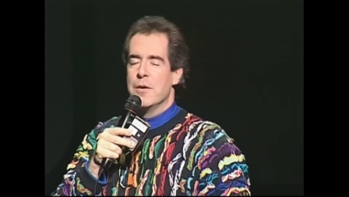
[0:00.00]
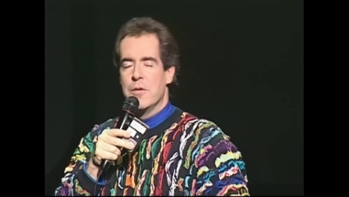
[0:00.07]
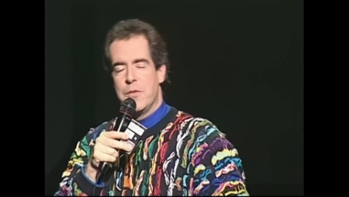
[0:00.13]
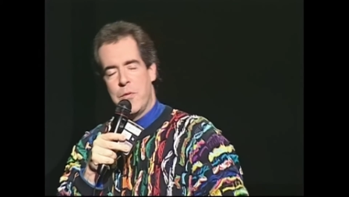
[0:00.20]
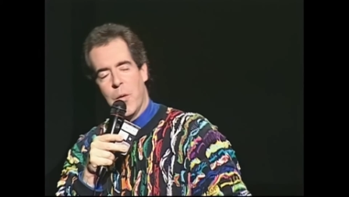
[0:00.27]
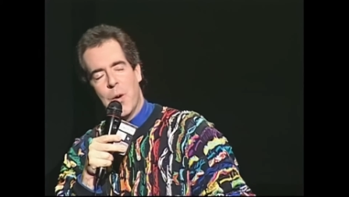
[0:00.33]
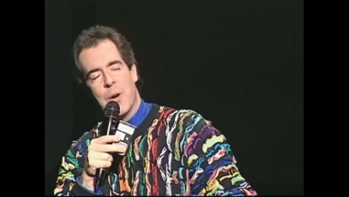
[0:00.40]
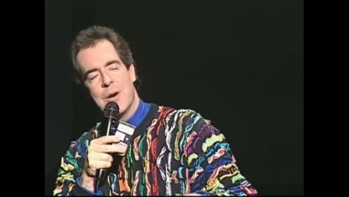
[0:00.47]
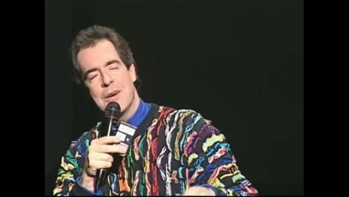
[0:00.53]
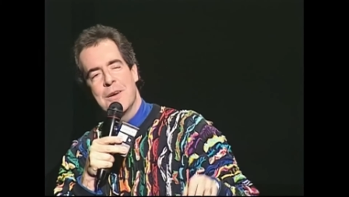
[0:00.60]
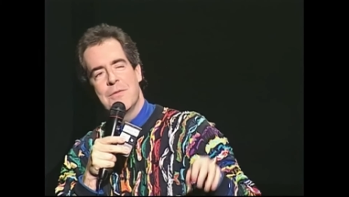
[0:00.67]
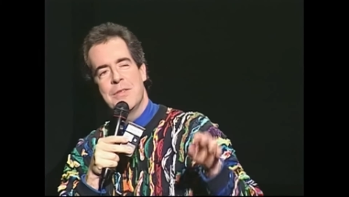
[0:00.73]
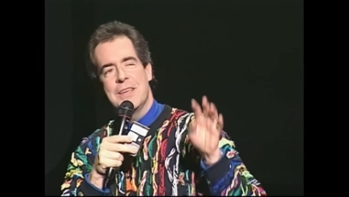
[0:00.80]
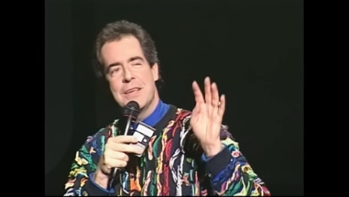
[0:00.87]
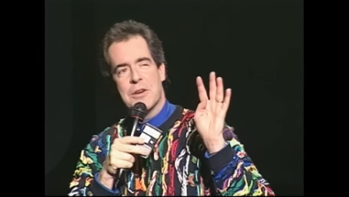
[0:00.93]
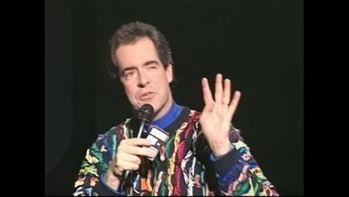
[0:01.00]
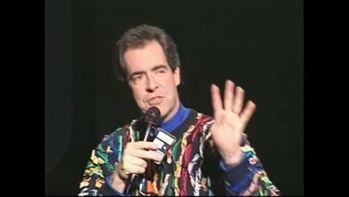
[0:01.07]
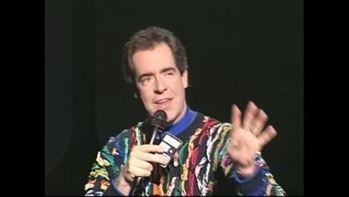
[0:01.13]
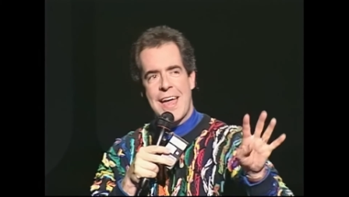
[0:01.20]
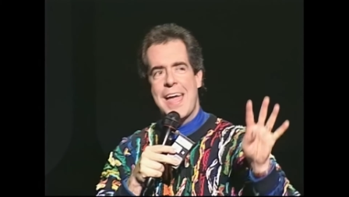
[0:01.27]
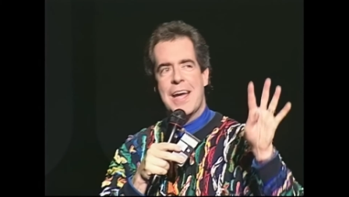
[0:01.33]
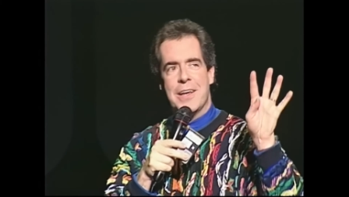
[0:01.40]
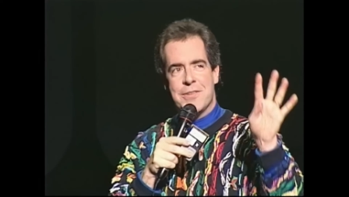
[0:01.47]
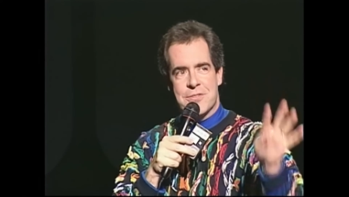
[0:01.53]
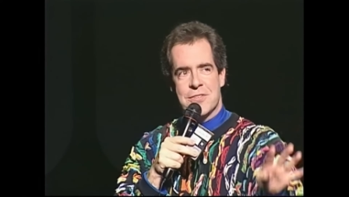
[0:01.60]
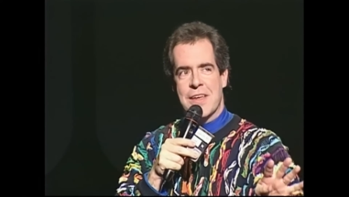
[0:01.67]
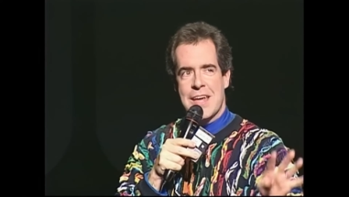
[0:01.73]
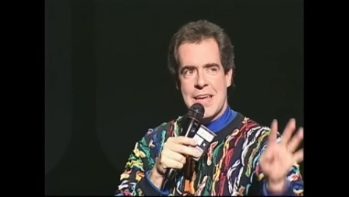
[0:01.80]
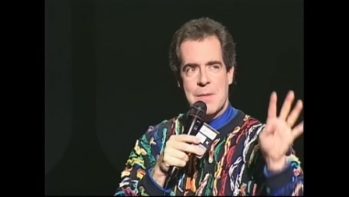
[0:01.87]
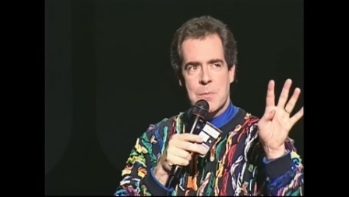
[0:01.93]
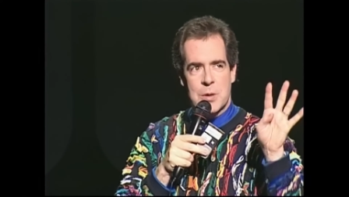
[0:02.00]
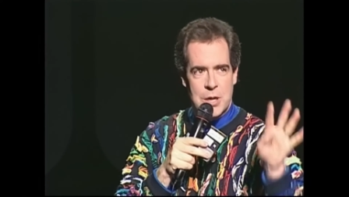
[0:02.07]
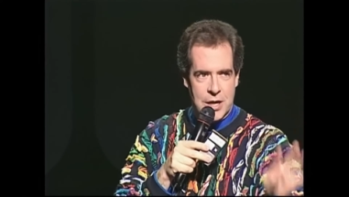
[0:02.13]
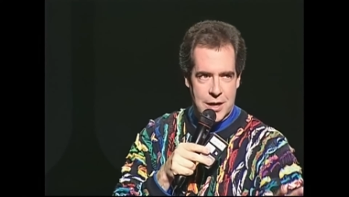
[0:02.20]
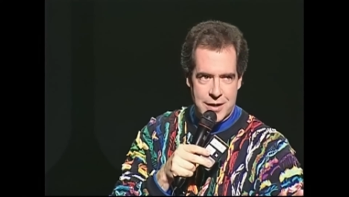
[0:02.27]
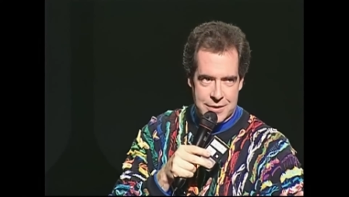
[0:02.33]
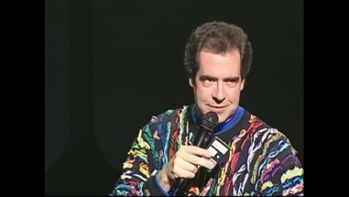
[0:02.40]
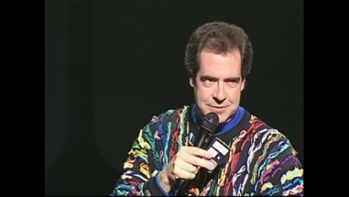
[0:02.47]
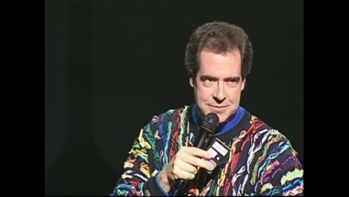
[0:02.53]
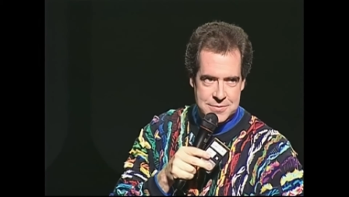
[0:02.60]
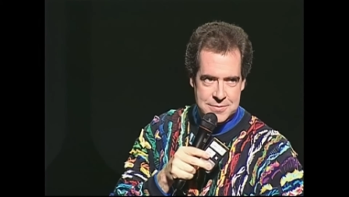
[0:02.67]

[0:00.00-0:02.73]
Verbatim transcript: Four of the exact same cards.